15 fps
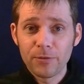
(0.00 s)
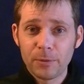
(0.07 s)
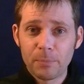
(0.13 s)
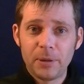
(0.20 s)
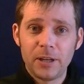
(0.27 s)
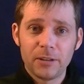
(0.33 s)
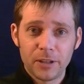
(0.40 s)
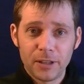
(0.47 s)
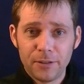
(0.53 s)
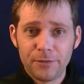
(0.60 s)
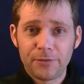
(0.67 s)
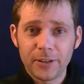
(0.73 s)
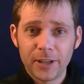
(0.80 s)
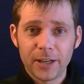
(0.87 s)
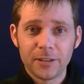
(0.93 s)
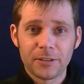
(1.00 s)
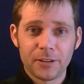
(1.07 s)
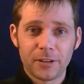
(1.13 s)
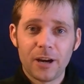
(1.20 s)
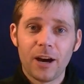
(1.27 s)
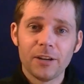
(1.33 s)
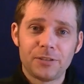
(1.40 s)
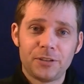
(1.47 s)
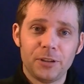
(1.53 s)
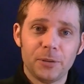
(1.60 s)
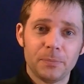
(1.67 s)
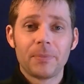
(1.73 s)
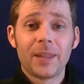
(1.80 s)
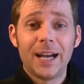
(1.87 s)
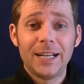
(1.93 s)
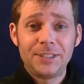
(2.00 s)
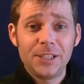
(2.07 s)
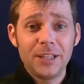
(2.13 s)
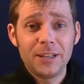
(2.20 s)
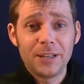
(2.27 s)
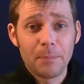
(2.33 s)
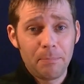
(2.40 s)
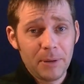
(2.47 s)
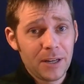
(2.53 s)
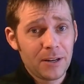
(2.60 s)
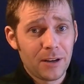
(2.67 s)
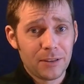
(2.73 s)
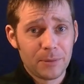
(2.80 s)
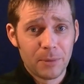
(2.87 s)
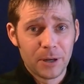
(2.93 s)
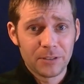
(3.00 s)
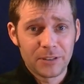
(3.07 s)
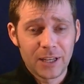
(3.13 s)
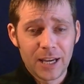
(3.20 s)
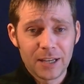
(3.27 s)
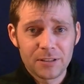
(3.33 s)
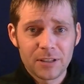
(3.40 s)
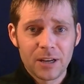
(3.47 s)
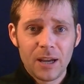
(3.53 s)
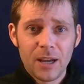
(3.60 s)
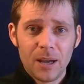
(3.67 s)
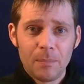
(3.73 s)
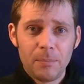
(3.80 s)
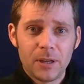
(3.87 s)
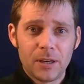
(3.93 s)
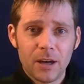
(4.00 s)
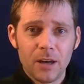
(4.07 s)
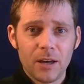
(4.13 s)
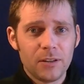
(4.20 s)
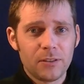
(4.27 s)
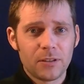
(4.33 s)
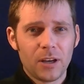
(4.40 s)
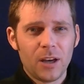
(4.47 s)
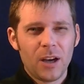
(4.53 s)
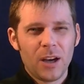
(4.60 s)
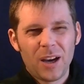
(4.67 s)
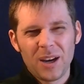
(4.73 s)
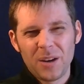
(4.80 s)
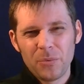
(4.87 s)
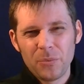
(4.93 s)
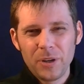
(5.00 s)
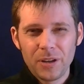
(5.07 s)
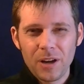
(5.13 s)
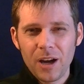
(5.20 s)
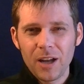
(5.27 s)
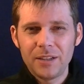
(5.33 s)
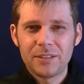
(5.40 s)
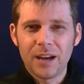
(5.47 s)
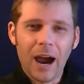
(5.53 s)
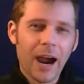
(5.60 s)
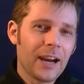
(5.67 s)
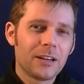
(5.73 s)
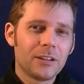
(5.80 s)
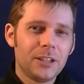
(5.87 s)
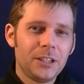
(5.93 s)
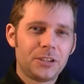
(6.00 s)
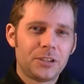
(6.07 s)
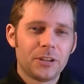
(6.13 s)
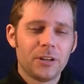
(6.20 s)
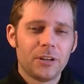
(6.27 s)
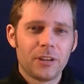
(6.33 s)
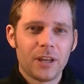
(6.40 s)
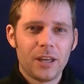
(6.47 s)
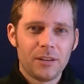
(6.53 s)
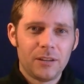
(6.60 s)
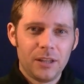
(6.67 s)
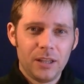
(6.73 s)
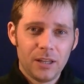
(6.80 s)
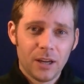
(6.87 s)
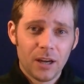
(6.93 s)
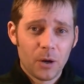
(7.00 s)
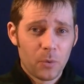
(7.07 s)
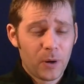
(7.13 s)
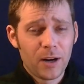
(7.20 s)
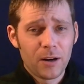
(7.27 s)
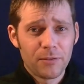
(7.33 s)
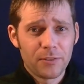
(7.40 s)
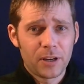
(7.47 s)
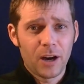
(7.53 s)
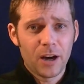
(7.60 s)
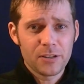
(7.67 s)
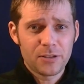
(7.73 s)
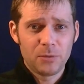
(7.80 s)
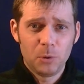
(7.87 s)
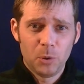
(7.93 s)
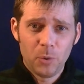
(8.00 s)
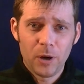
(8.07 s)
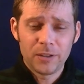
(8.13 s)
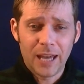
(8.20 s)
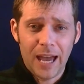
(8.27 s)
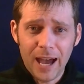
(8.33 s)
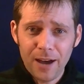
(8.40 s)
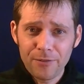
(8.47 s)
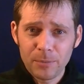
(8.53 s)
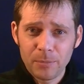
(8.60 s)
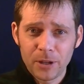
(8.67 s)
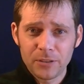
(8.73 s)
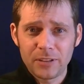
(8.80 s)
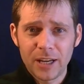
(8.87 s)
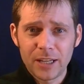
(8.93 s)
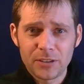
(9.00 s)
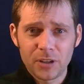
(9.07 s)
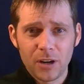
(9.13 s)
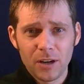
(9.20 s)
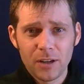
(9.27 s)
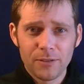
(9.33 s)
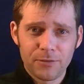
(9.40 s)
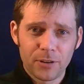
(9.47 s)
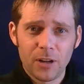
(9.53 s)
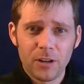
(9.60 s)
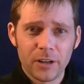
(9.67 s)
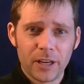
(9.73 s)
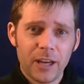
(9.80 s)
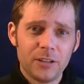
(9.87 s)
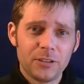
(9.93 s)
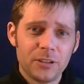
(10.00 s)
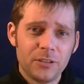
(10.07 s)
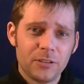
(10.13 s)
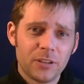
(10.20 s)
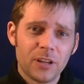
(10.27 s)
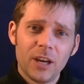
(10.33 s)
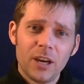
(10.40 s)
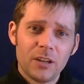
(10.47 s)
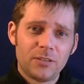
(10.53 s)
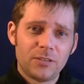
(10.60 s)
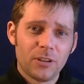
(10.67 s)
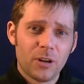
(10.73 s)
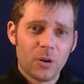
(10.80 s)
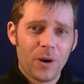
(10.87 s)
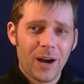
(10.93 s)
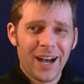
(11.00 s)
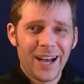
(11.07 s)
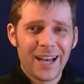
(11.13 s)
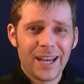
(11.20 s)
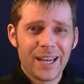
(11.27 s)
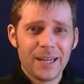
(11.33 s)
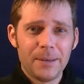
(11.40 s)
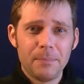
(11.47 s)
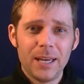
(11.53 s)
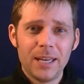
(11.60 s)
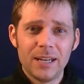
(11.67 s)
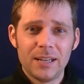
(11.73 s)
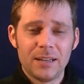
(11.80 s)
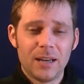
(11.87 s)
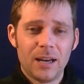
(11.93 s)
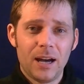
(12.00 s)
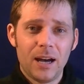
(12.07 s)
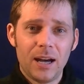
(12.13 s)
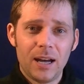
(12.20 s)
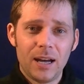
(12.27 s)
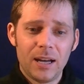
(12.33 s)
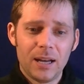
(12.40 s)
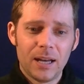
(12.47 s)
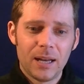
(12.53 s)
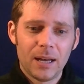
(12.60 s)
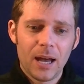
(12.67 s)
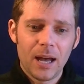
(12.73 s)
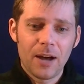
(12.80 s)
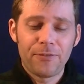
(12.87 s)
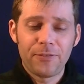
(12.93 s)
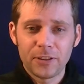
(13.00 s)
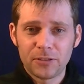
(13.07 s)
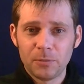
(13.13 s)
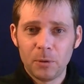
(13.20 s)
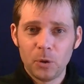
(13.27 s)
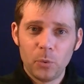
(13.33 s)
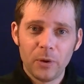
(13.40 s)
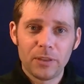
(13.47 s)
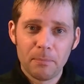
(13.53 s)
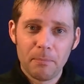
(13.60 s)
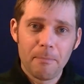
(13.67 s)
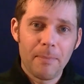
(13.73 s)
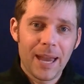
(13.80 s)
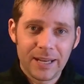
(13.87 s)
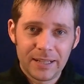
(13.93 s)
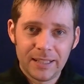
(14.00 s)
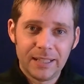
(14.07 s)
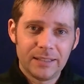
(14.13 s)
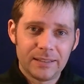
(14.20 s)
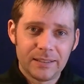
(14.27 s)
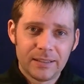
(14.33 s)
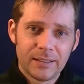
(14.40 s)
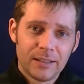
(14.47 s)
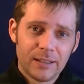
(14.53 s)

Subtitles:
of a period flair to the costume. I cheated a bit on the mustache because we're not entirely sure that the wearer of the costume will want to have the mustache on for all occasions, so I made it affixable with magnet,